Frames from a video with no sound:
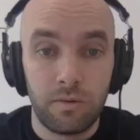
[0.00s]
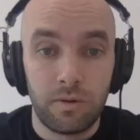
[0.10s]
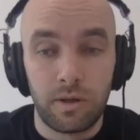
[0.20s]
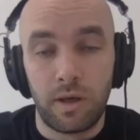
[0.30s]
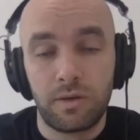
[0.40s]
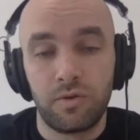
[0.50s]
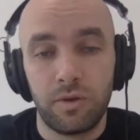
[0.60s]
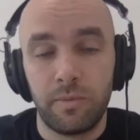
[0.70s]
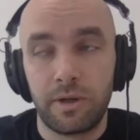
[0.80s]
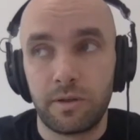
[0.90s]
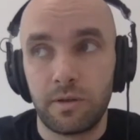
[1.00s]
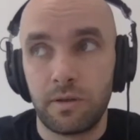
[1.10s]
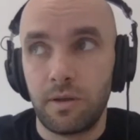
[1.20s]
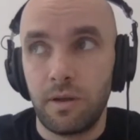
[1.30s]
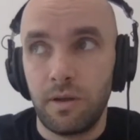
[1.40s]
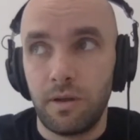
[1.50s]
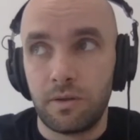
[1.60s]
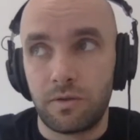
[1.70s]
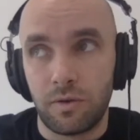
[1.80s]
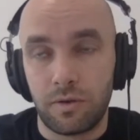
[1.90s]
And actually, Berta,
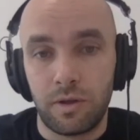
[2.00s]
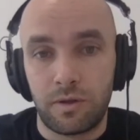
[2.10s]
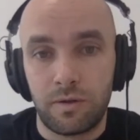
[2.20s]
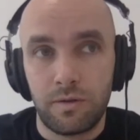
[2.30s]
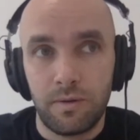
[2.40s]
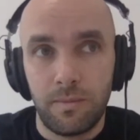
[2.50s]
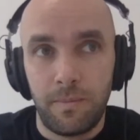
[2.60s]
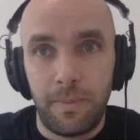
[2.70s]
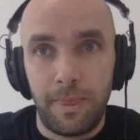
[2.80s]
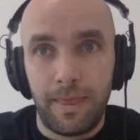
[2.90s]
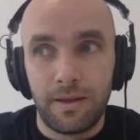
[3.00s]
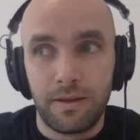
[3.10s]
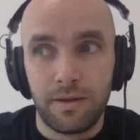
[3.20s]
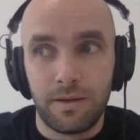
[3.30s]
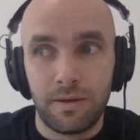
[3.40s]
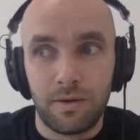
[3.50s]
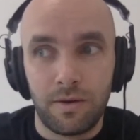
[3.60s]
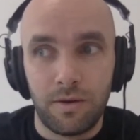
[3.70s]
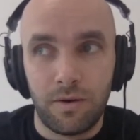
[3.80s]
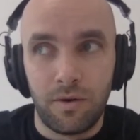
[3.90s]
it's not that the
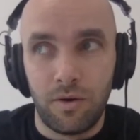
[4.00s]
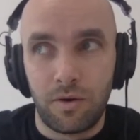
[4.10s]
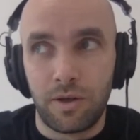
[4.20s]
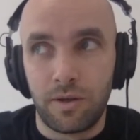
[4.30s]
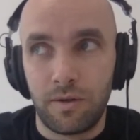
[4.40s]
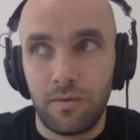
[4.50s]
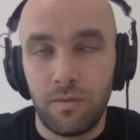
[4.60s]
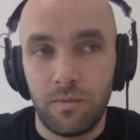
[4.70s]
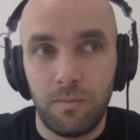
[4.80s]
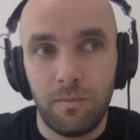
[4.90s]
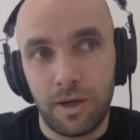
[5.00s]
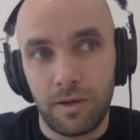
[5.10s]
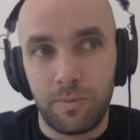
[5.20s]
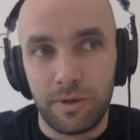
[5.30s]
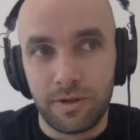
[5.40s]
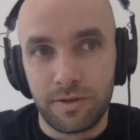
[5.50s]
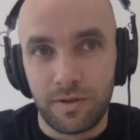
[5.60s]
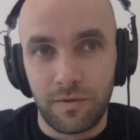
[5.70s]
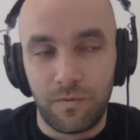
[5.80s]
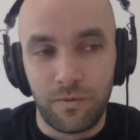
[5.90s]
hockey male players
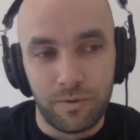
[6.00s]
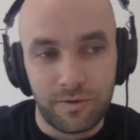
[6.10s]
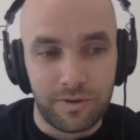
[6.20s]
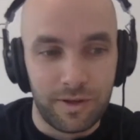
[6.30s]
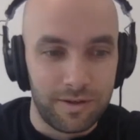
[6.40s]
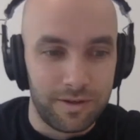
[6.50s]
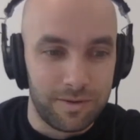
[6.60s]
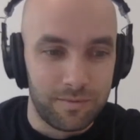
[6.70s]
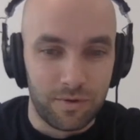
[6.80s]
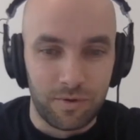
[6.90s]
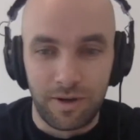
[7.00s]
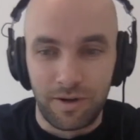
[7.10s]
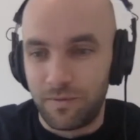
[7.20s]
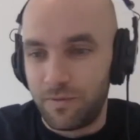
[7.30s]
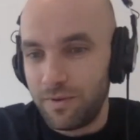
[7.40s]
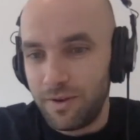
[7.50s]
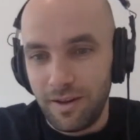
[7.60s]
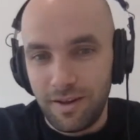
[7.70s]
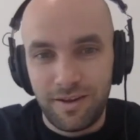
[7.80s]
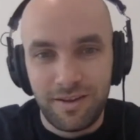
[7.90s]
have full stadiums or have
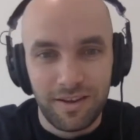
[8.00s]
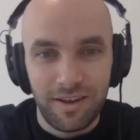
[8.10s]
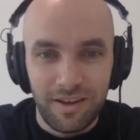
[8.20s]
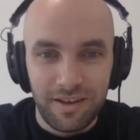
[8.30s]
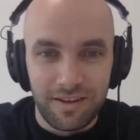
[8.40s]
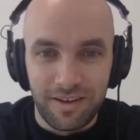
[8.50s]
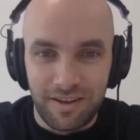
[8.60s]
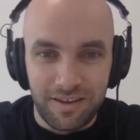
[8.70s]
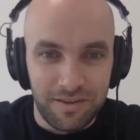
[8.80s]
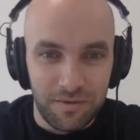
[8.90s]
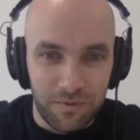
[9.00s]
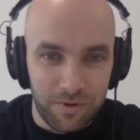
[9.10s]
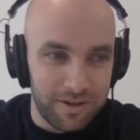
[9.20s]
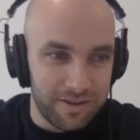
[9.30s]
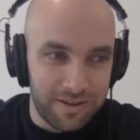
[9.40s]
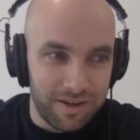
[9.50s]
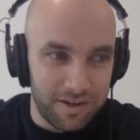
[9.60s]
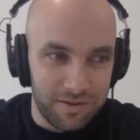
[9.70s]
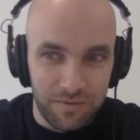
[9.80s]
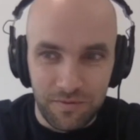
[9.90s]
like different
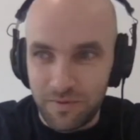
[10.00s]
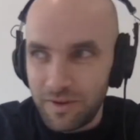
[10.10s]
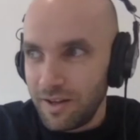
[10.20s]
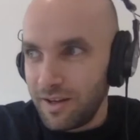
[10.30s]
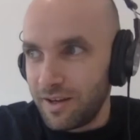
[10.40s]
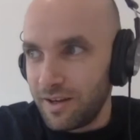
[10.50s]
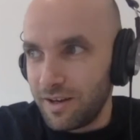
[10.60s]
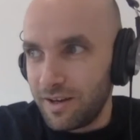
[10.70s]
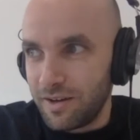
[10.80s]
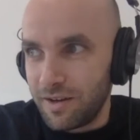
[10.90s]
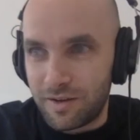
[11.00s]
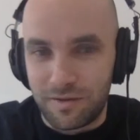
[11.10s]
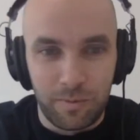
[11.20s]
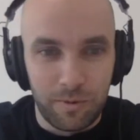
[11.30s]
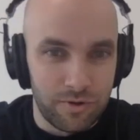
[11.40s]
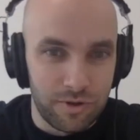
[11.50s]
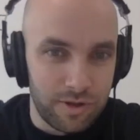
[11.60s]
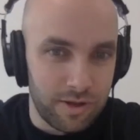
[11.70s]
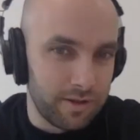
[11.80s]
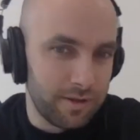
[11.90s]
kind of exposure
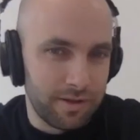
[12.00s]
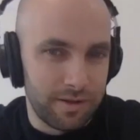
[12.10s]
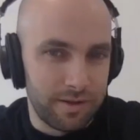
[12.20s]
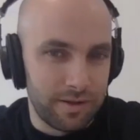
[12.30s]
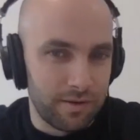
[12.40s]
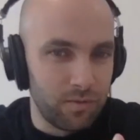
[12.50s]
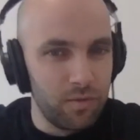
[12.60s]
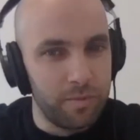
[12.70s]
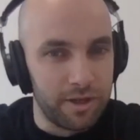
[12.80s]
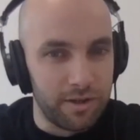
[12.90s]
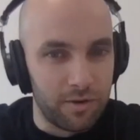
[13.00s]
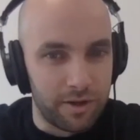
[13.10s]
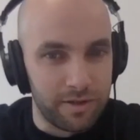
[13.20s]
than women in hockey.